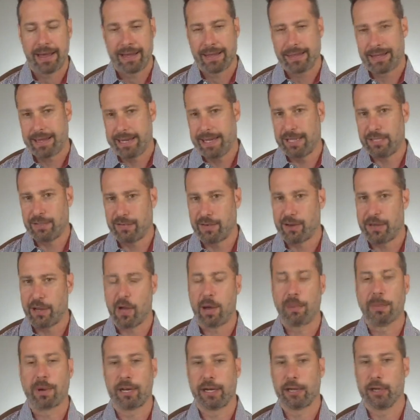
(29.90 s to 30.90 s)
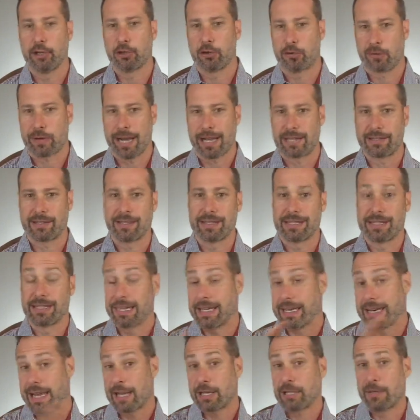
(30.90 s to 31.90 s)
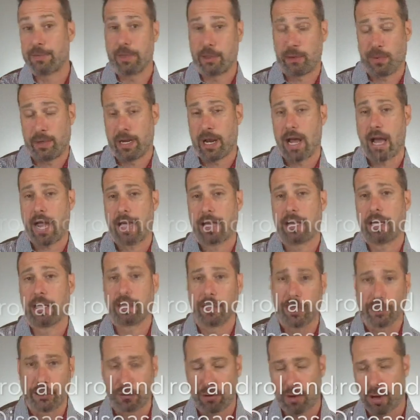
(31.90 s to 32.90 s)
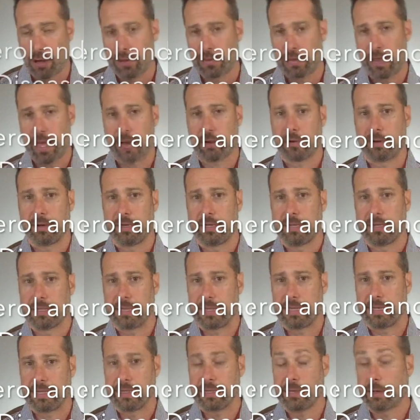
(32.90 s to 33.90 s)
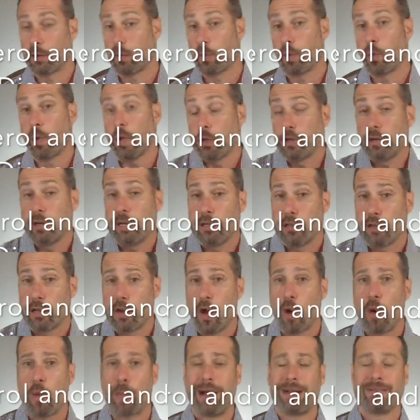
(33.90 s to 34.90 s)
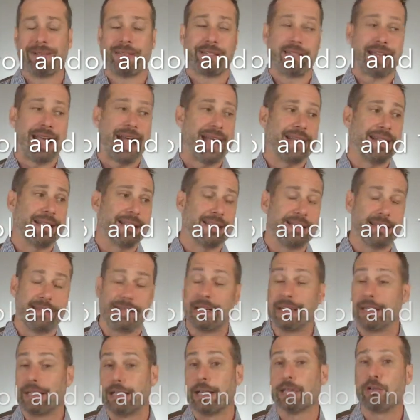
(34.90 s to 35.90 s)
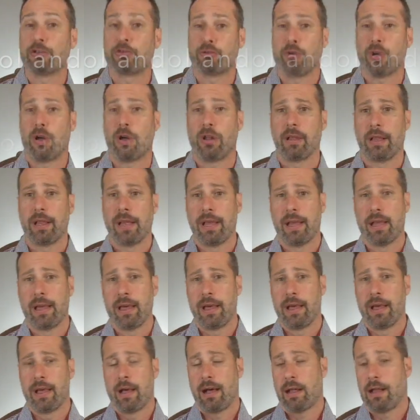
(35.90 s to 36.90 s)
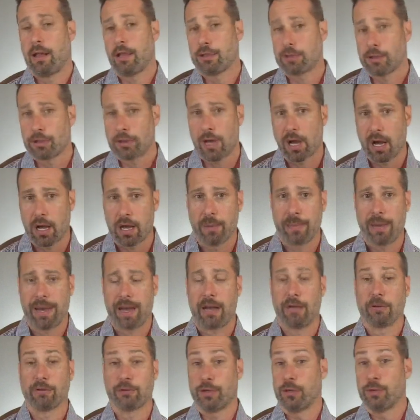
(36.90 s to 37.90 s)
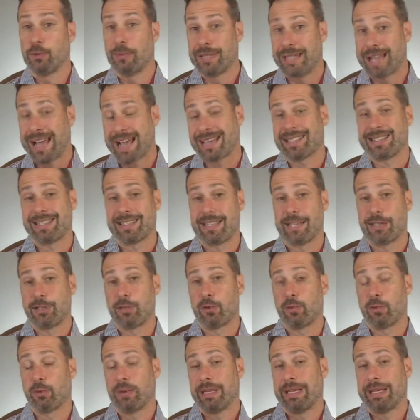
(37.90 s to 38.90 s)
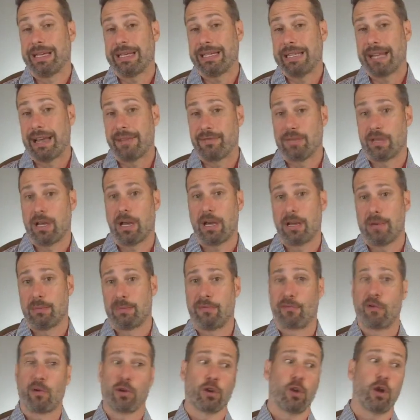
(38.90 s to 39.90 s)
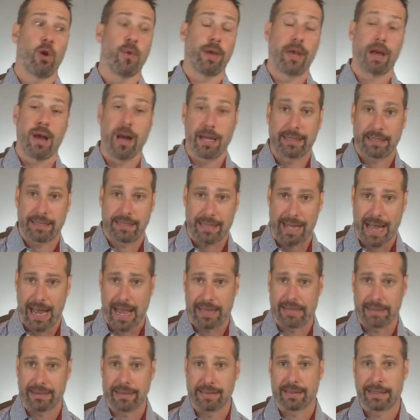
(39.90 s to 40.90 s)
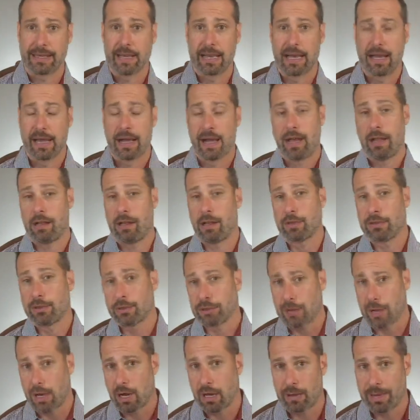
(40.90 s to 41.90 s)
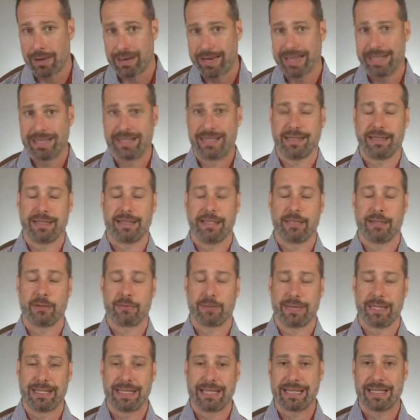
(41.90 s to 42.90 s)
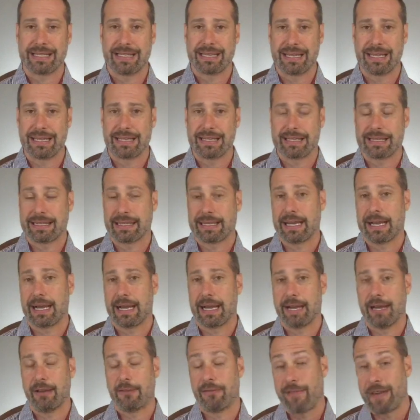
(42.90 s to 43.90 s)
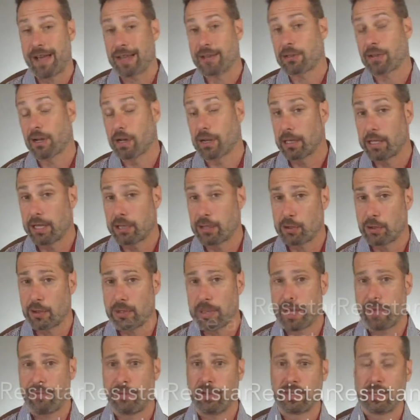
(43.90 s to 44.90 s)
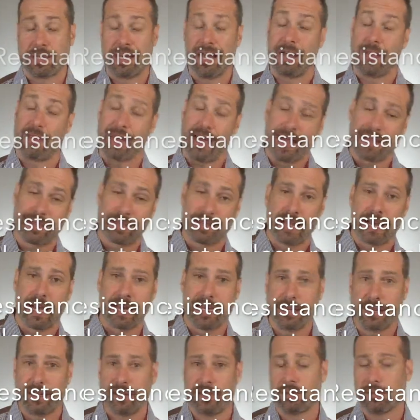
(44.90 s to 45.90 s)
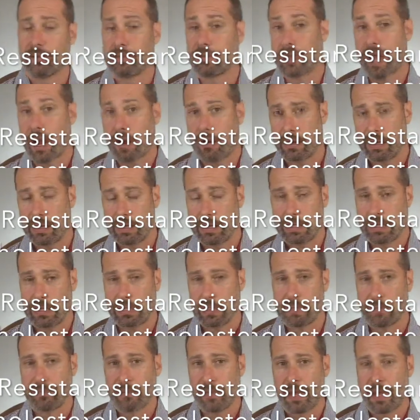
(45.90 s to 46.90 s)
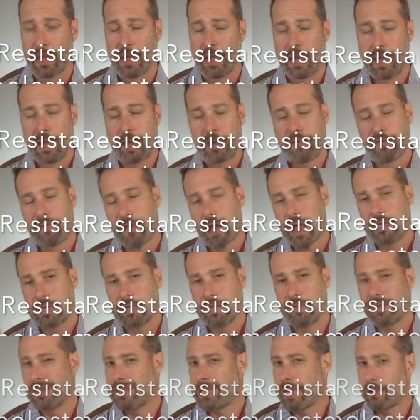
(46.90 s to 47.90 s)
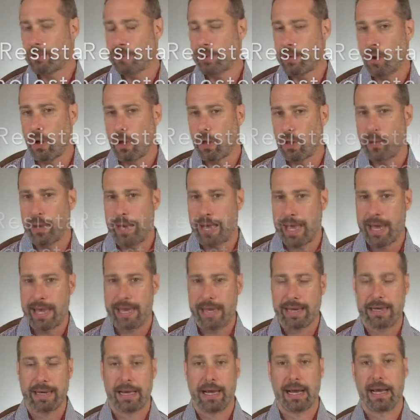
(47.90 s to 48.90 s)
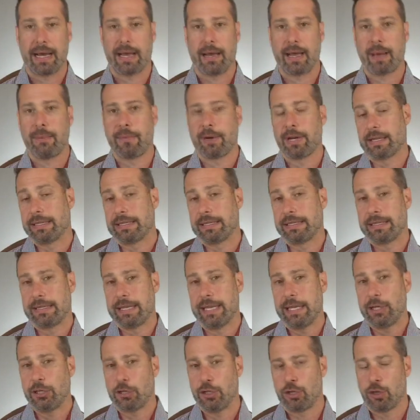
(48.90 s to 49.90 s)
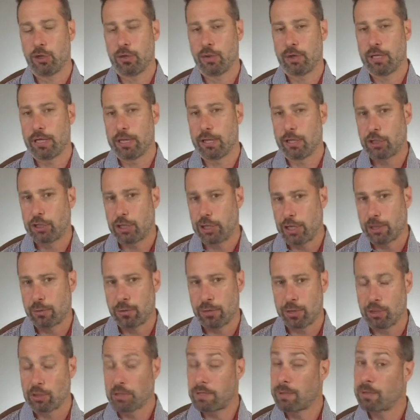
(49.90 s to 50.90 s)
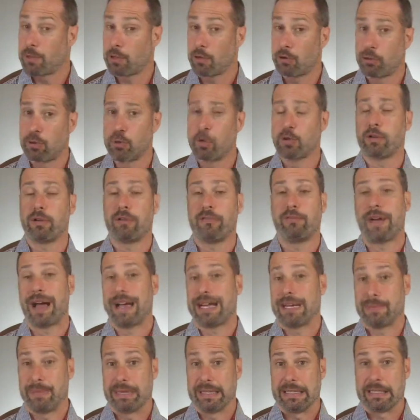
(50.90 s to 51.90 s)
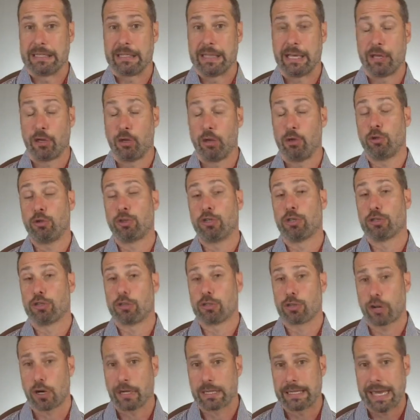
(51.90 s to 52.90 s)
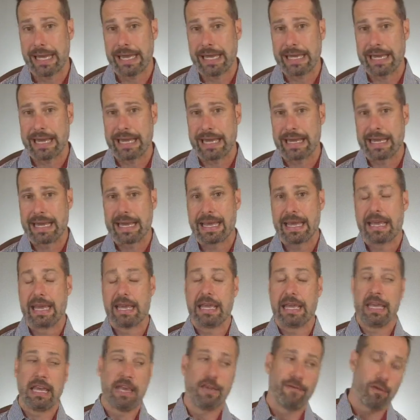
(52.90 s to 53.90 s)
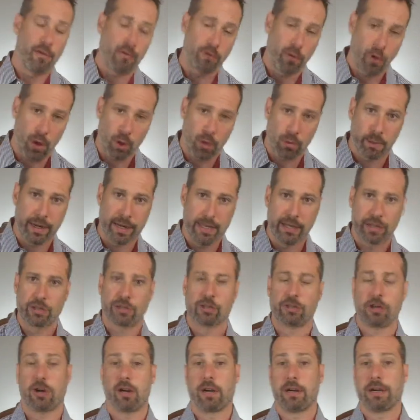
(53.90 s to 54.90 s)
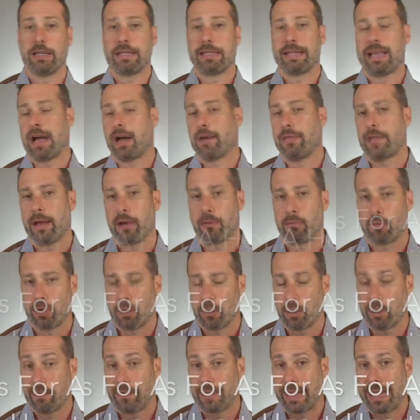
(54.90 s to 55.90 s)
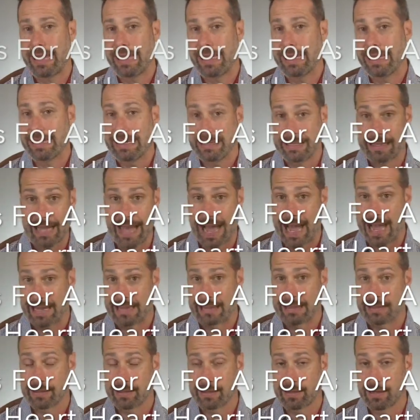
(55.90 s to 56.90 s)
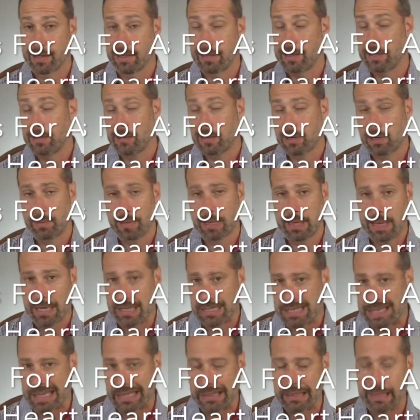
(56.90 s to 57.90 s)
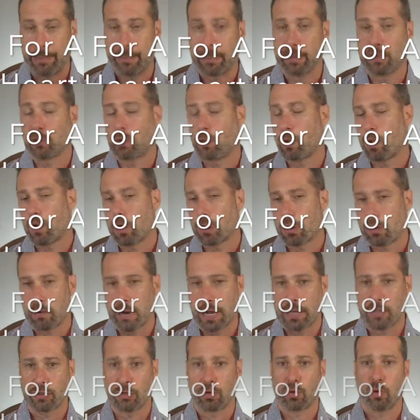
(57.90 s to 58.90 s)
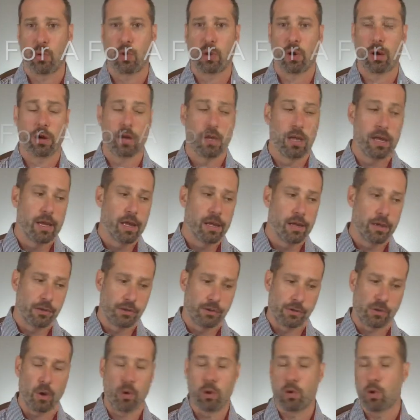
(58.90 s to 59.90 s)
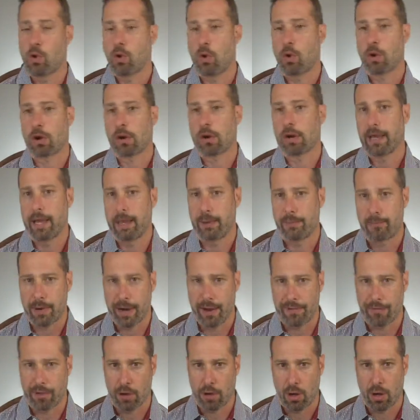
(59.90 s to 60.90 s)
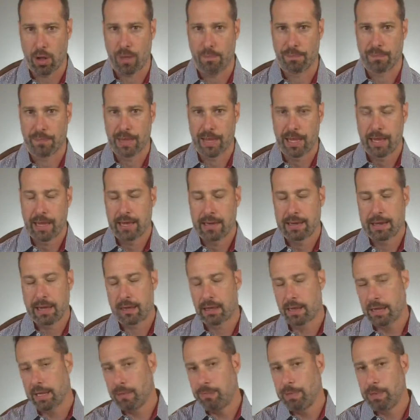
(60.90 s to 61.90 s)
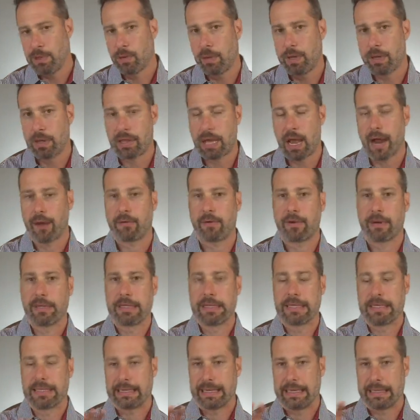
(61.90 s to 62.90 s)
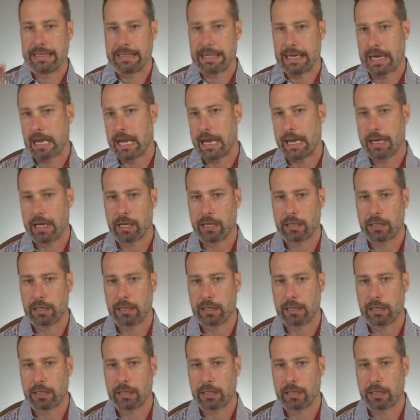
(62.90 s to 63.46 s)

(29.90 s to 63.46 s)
In today's video, I'm gonna address this connection between high cholesterol and thyroid disease and what you need to know about statins and cholesterol. I'll also talk about two tests that you really need to have done before going on statins. I'll also talk about insulin's resistance uh, effects on cholesterol levels and how that's tied into thyroid disease. And finally, if you stay with me all the way end, I, am going to teach you and share with you some of the crucial vitamins that you should start taking if you've already started down that road of taking statins. Uh, these are going to be things like Lipitor, Crestor, Zocor, and Pravachol. Now, the link between thyroid disease and high